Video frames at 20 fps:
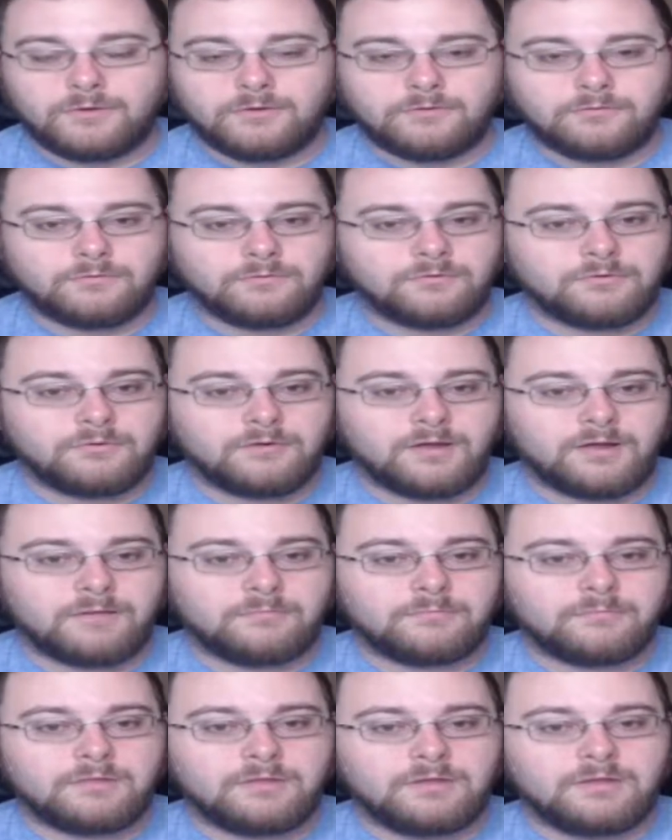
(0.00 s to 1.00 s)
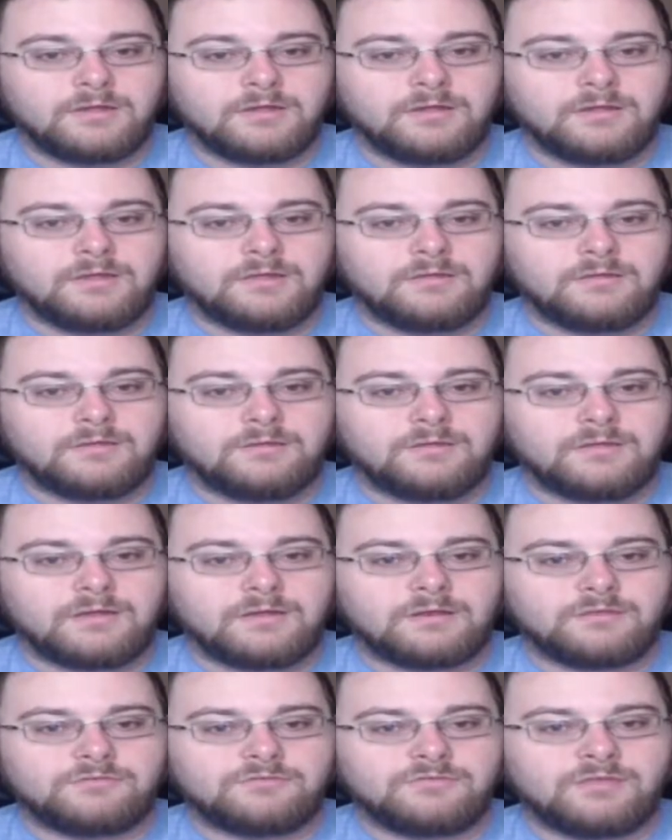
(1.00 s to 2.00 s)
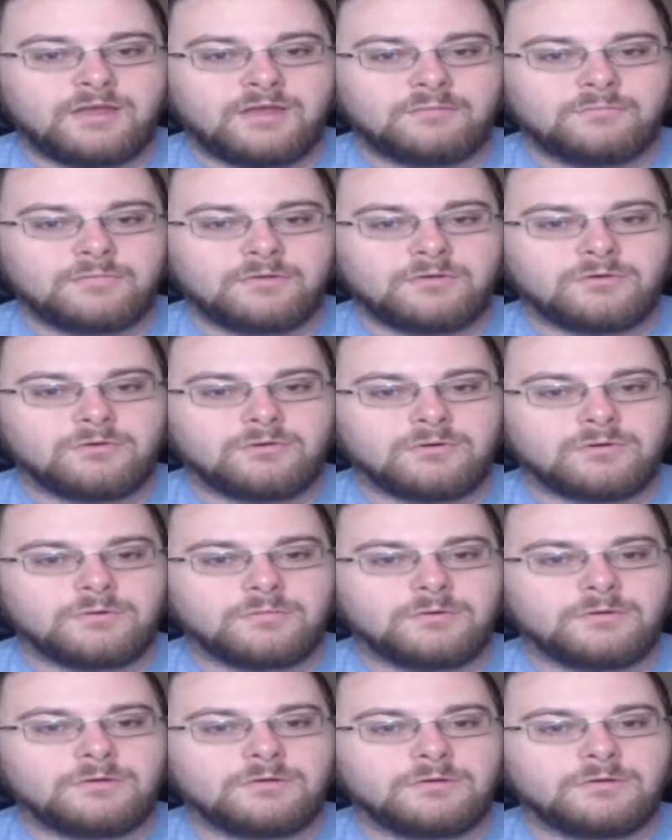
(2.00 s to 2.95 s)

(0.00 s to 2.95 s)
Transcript: Oh, crap. That enchantment orb.